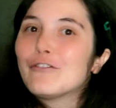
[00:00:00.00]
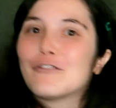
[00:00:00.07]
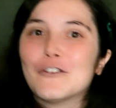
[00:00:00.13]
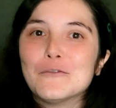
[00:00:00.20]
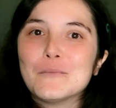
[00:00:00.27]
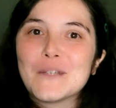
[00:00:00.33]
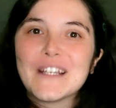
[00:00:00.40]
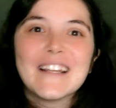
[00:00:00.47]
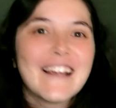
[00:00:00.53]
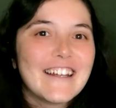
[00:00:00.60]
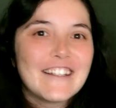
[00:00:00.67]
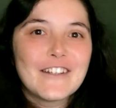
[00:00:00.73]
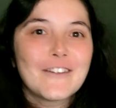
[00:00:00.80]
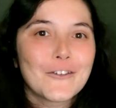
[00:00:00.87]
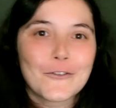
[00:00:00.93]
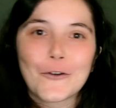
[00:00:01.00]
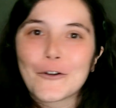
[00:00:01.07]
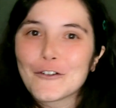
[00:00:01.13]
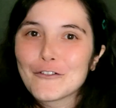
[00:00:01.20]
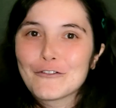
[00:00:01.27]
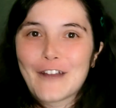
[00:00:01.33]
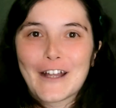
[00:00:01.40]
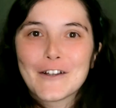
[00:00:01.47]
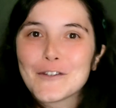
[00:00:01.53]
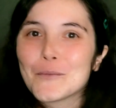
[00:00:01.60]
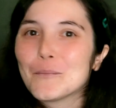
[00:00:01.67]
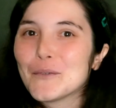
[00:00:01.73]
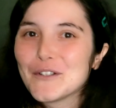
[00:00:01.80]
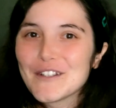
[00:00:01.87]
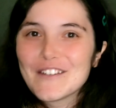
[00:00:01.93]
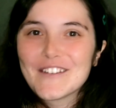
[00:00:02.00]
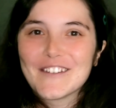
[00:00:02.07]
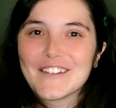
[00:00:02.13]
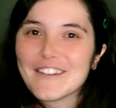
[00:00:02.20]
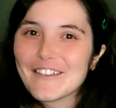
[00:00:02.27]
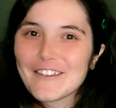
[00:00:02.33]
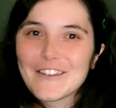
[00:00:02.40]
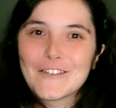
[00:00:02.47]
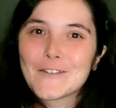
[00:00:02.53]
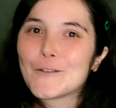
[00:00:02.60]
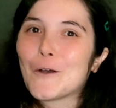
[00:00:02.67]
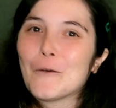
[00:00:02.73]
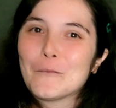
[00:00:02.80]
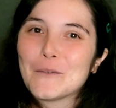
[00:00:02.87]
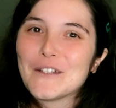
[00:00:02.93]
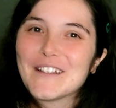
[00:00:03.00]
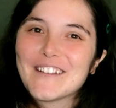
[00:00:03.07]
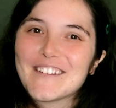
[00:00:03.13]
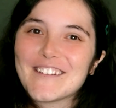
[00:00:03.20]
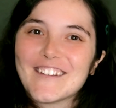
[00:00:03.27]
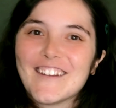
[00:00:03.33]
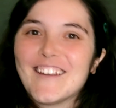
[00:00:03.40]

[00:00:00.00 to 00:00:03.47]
from being any sort of expert in these topics,